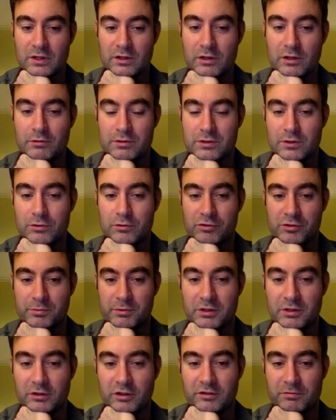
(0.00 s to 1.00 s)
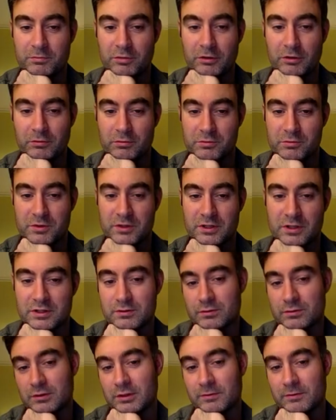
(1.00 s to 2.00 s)
going to cause me a lot of problems
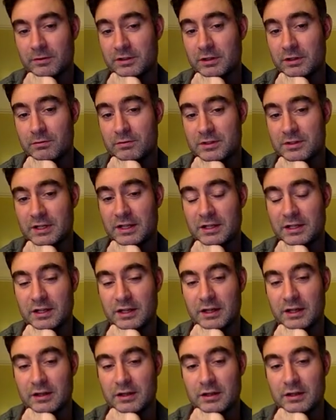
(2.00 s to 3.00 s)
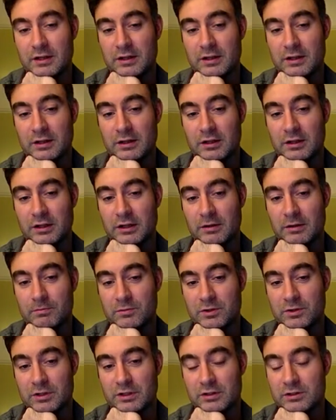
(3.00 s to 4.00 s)
because if I don't take it, I'm
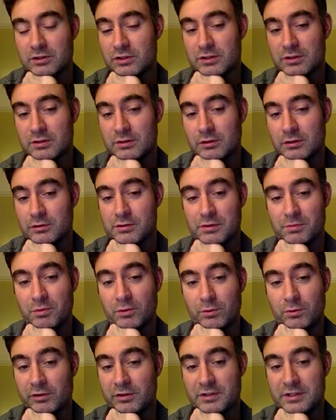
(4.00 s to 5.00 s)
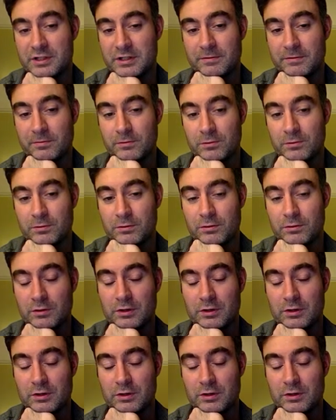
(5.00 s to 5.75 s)
going to just lose a pawn on d4.